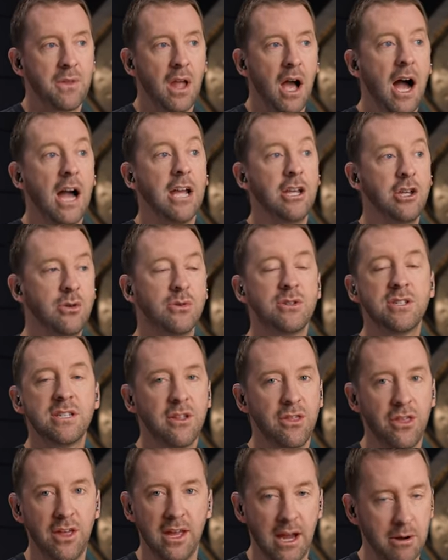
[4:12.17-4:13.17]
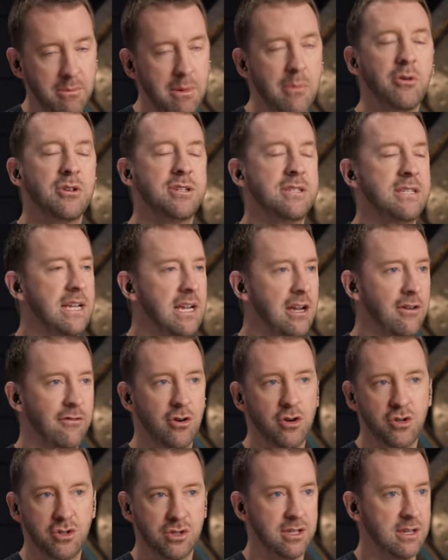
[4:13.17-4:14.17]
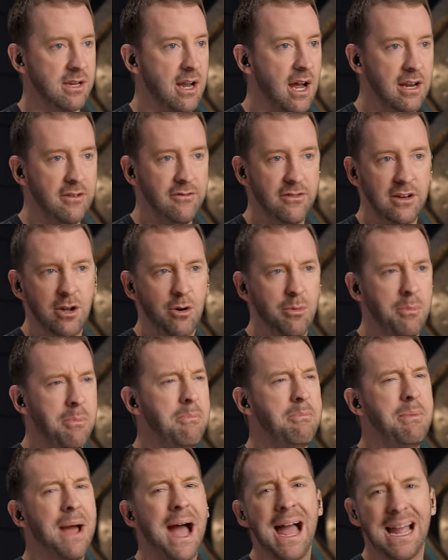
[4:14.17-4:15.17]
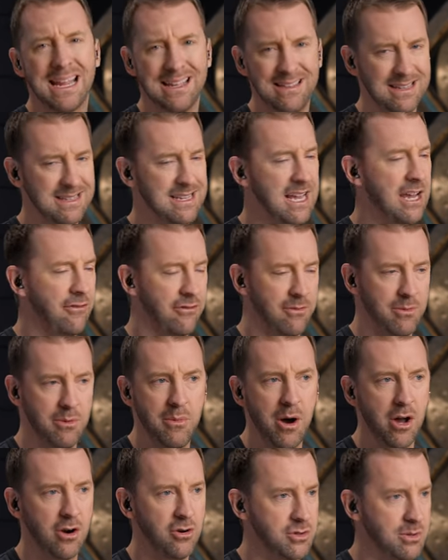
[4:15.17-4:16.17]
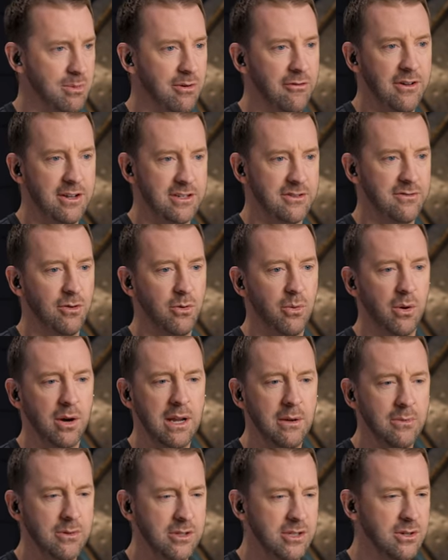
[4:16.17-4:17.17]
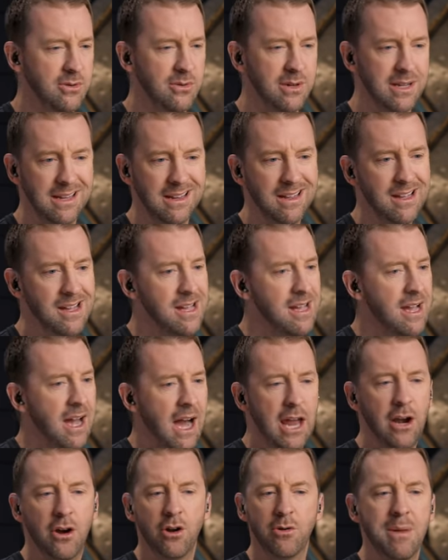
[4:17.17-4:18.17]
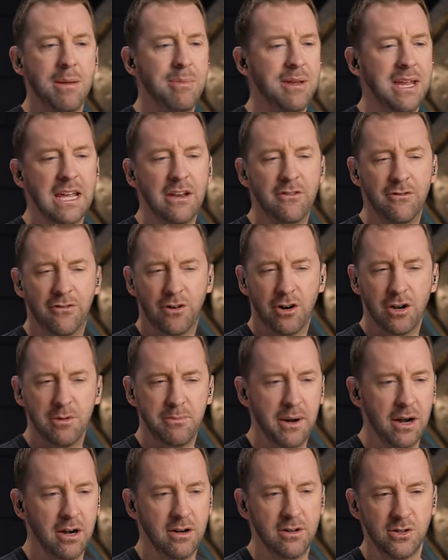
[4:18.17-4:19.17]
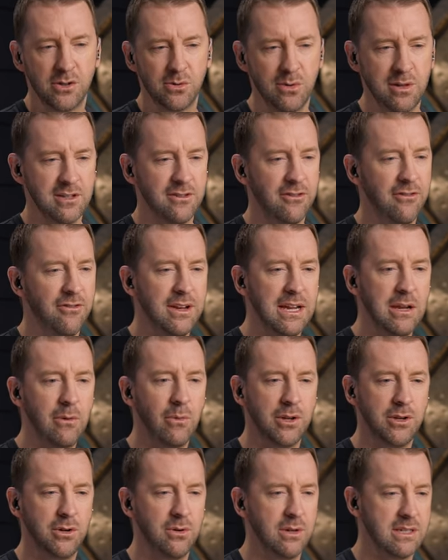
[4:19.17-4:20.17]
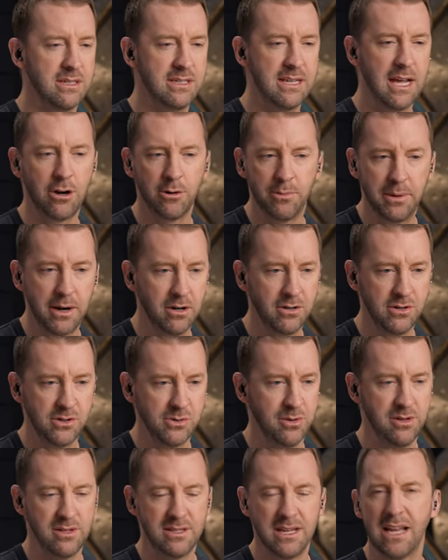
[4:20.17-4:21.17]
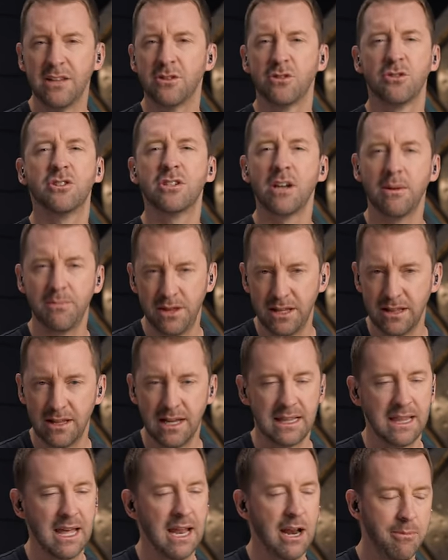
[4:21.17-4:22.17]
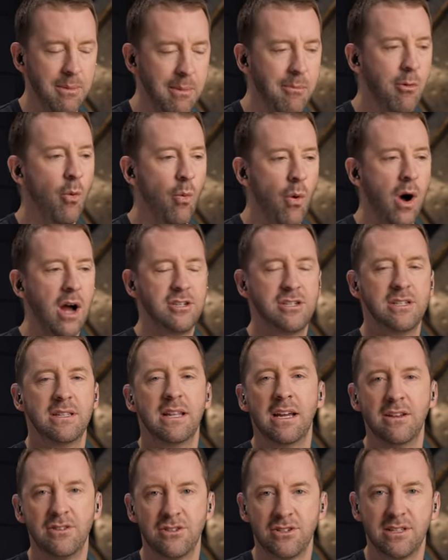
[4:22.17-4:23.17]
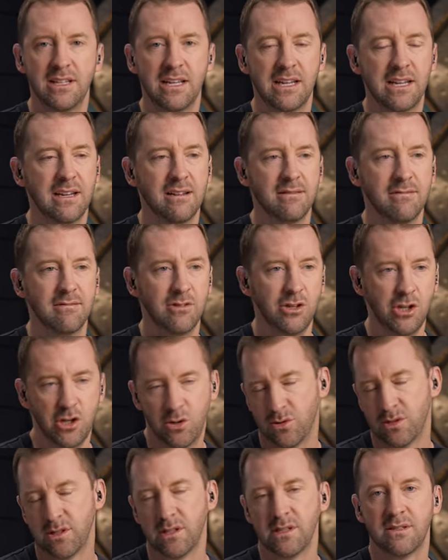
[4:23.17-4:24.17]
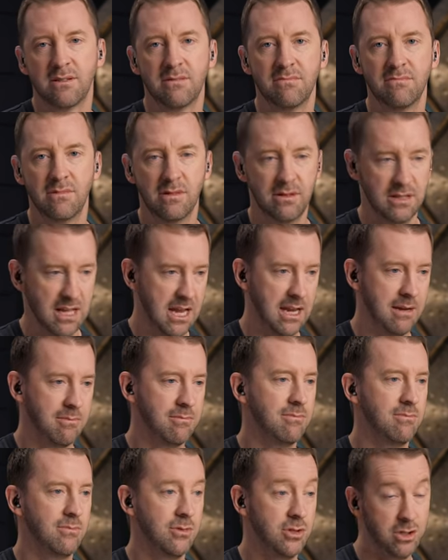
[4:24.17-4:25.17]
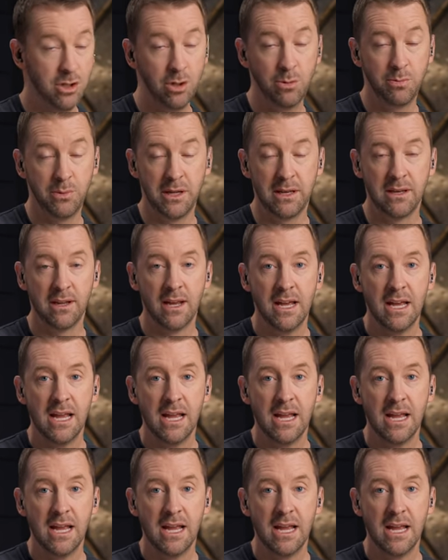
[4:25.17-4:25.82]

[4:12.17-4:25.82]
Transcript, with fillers: I used to think, I remember seeing a Virgil Donati video back in the day from the Modern Drummer Festival where he was doing, I don't know, maybe inverted paradiddles with his feet while doing standard paradiddles with his hands or something like that. I remember watching that and just thinking, useless, lame, stupid.